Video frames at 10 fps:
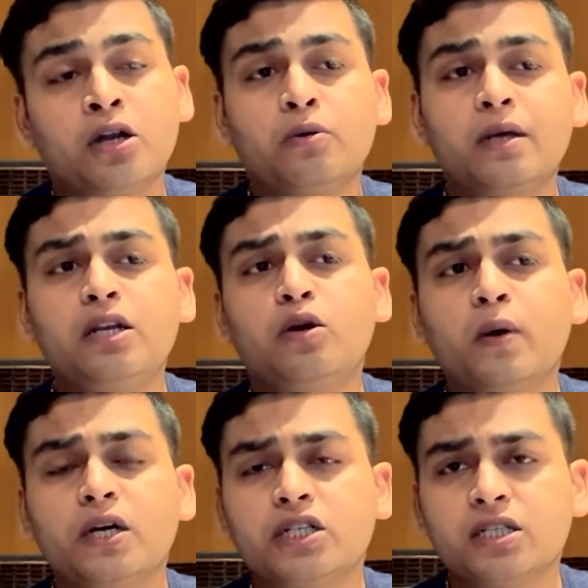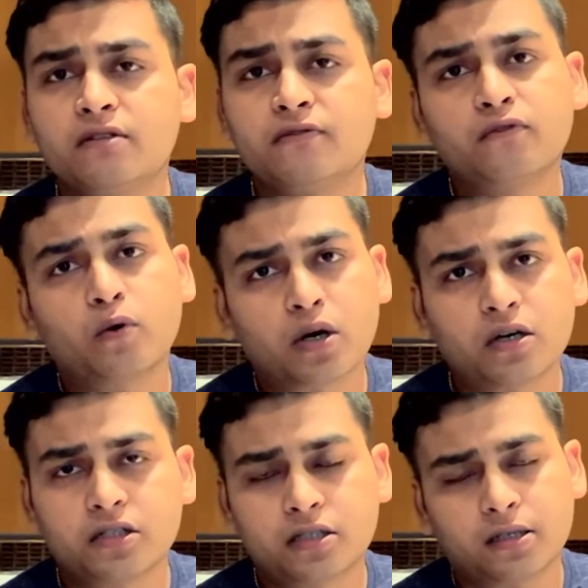to an
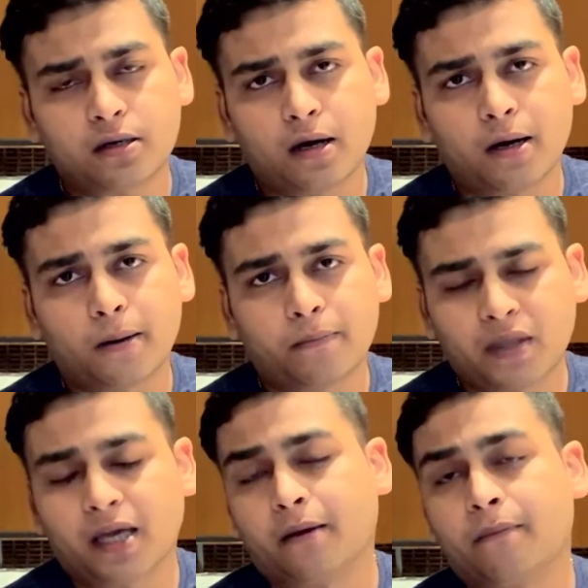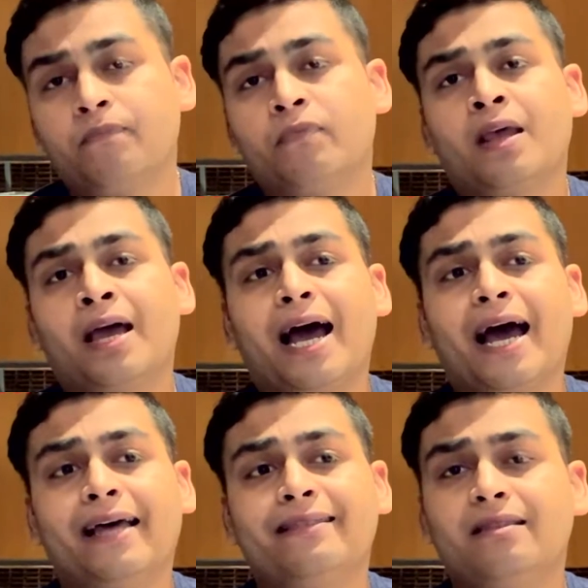innovation-focused thing.
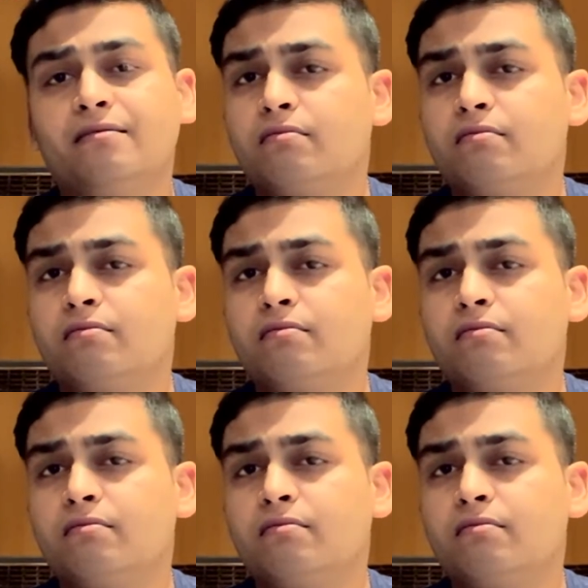And